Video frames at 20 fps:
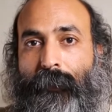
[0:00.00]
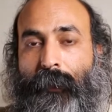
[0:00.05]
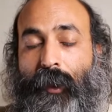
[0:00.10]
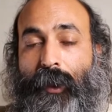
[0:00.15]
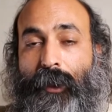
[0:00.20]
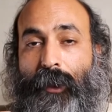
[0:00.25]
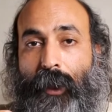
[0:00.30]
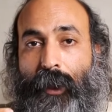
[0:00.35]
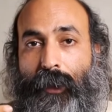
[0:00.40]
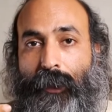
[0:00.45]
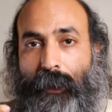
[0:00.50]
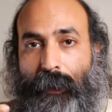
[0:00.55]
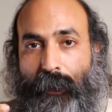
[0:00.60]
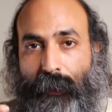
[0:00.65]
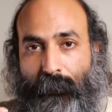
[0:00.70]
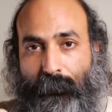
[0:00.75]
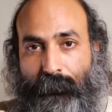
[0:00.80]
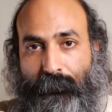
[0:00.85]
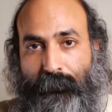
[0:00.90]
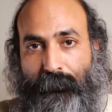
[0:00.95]
the
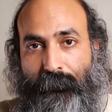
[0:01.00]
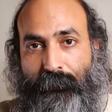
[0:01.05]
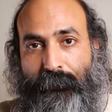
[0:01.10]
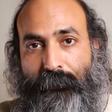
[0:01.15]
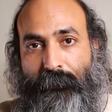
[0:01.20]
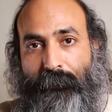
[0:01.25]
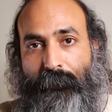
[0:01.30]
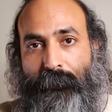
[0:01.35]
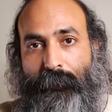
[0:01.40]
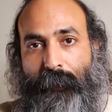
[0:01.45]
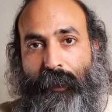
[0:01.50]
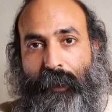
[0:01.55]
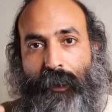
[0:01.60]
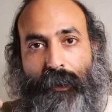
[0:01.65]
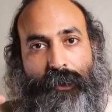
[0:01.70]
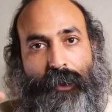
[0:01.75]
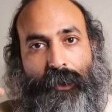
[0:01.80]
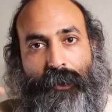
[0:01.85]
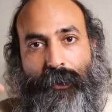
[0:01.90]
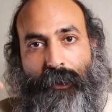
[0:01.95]
nada.
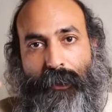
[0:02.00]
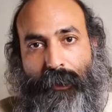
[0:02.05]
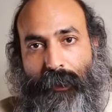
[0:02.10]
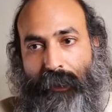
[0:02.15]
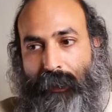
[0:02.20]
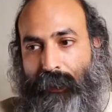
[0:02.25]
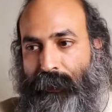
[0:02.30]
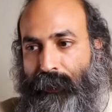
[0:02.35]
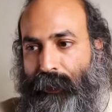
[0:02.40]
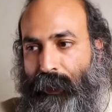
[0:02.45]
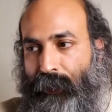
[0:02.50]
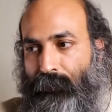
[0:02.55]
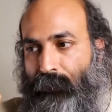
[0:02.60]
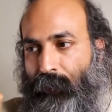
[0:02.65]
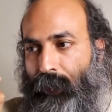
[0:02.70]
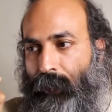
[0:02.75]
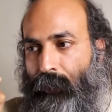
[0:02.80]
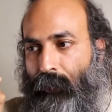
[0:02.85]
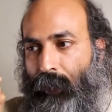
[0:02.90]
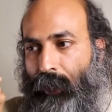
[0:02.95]
This is the third stage
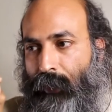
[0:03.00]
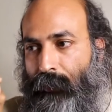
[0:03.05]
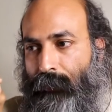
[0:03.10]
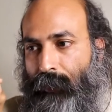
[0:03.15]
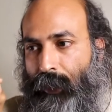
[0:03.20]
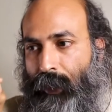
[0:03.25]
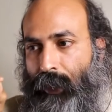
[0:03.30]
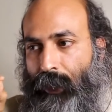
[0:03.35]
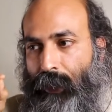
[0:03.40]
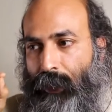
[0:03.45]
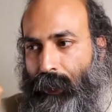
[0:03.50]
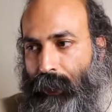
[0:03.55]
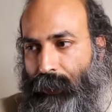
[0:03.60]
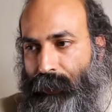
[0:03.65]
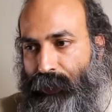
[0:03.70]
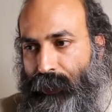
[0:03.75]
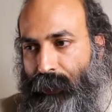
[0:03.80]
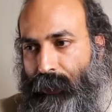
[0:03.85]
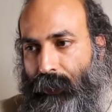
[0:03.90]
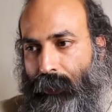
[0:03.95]
when you have
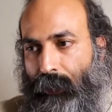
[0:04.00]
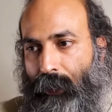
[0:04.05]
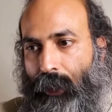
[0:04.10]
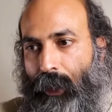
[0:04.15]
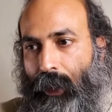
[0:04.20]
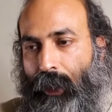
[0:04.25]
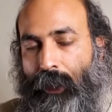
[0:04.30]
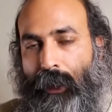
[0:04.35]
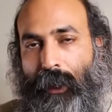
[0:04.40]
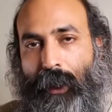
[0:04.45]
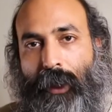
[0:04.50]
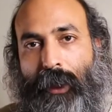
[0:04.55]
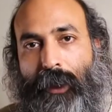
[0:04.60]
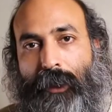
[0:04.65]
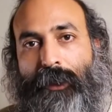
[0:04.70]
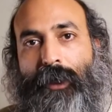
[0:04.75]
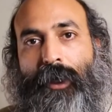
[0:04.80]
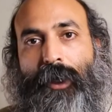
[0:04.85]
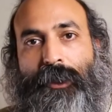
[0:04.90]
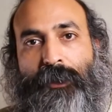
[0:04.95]
touched the
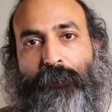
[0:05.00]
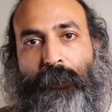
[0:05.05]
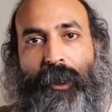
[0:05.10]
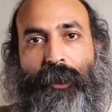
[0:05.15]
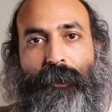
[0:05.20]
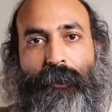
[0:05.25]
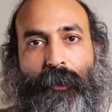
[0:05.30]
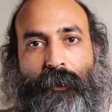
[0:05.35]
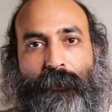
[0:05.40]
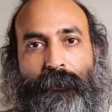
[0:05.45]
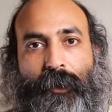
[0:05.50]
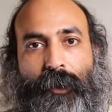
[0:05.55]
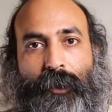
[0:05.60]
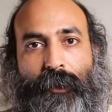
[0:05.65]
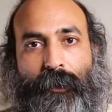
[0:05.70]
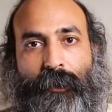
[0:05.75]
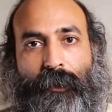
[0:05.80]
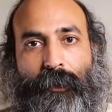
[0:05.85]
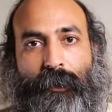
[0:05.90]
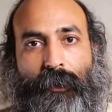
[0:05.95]
anahad aspect of it,
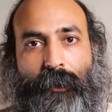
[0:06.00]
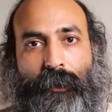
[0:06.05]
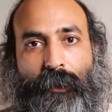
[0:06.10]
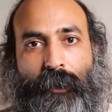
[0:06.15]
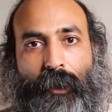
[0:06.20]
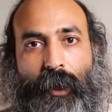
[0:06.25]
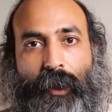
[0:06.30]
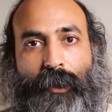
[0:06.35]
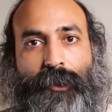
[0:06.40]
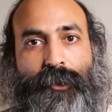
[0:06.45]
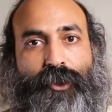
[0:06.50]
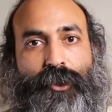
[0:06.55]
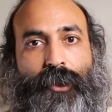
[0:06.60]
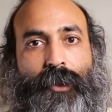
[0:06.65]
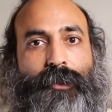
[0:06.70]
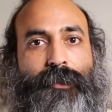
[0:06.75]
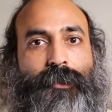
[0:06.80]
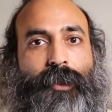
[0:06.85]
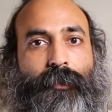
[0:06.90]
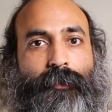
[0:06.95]

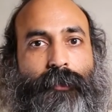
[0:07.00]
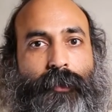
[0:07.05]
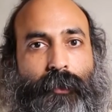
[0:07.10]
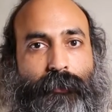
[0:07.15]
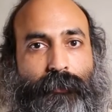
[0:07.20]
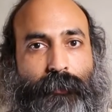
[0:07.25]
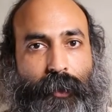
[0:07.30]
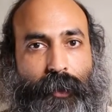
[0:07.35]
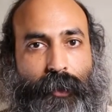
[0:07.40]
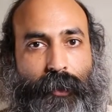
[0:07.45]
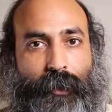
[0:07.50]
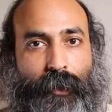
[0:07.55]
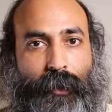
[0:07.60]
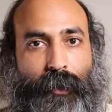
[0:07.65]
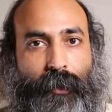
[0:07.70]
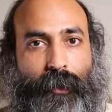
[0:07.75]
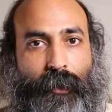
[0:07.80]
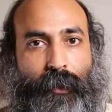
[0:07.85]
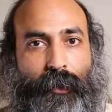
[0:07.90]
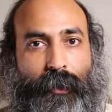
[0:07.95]
unstruck sound of it.
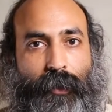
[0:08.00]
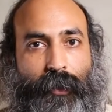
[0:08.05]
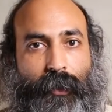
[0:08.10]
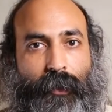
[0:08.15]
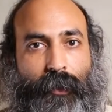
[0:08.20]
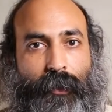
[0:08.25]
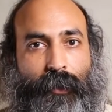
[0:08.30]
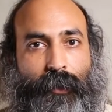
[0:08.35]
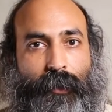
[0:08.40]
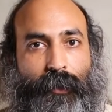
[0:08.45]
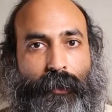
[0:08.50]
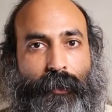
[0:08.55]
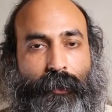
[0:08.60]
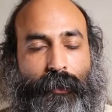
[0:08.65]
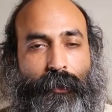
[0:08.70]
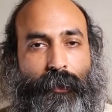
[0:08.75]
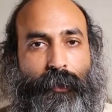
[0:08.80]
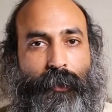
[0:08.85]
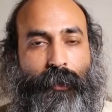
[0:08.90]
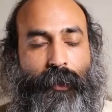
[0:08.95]

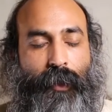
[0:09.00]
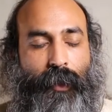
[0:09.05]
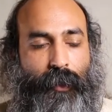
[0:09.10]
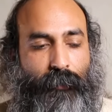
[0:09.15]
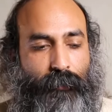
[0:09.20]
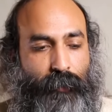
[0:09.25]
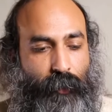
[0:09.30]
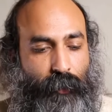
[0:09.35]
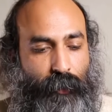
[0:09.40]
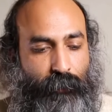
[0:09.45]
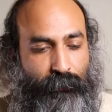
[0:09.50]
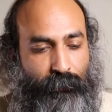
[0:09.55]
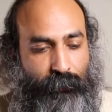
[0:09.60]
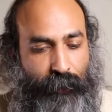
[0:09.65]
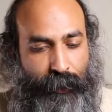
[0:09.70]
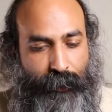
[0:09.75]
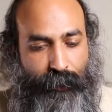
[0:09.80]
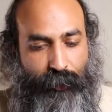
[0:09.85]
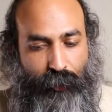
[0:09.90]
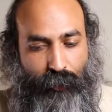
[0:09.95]
Yeah, I have a lot of
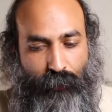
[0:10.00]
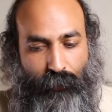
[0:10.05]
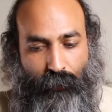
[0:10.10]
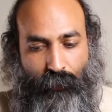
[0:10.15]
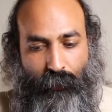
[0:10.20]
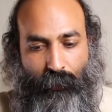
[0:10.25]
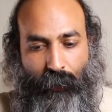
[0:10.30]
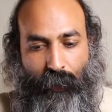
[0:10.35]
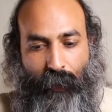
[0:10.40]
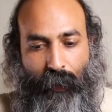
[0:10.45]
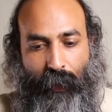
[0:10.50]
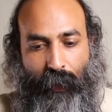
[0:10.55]
friends who